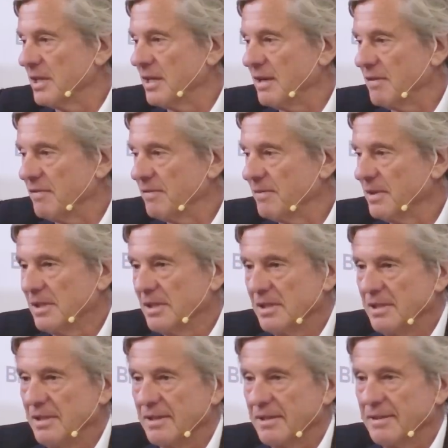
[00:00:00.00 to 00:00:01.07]
and they have,
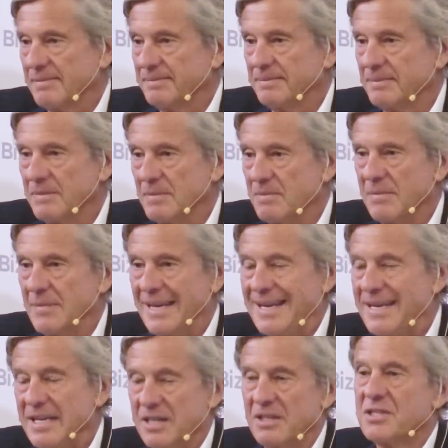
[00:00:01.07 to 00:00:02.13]
you know,
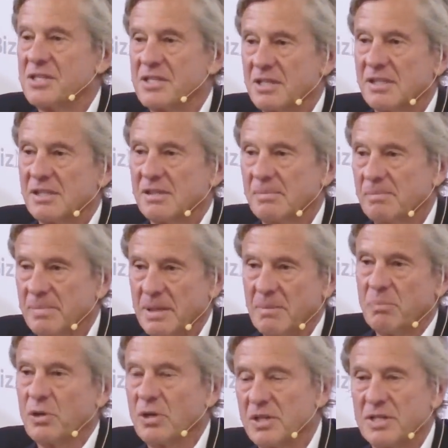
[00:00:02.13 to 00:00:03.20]
idiots
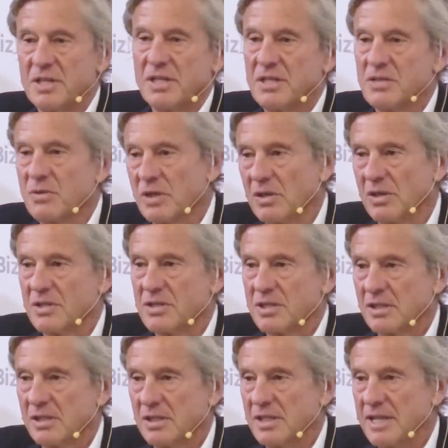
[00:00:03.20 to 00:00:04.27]
being put into these
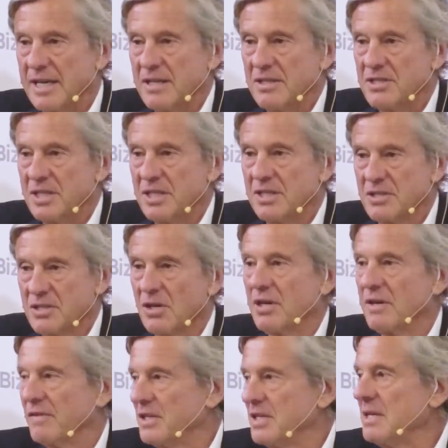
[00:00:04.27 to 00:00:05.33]
roles. The ANC does
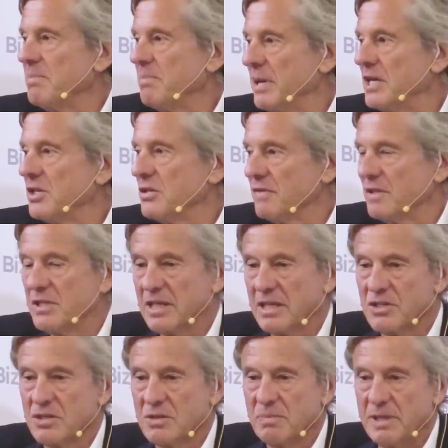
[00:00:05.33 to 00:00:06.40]
not have a deep bench of
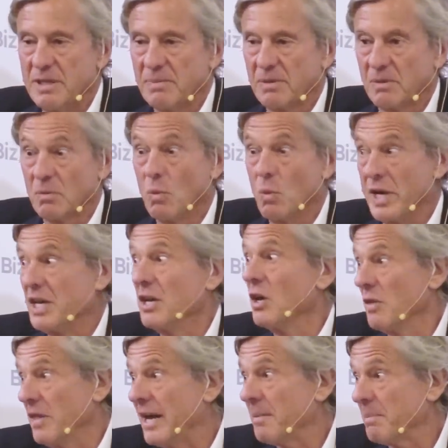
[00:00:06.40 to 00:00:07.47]
intelligent people. We
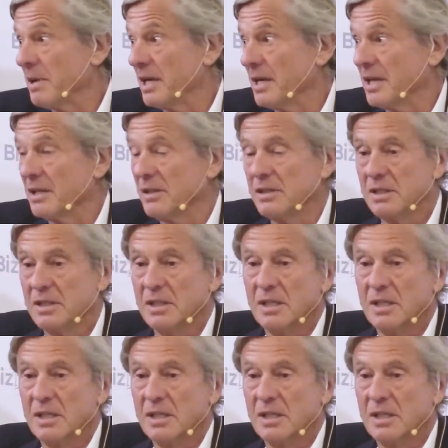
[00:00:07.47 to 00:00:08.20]
know that by now.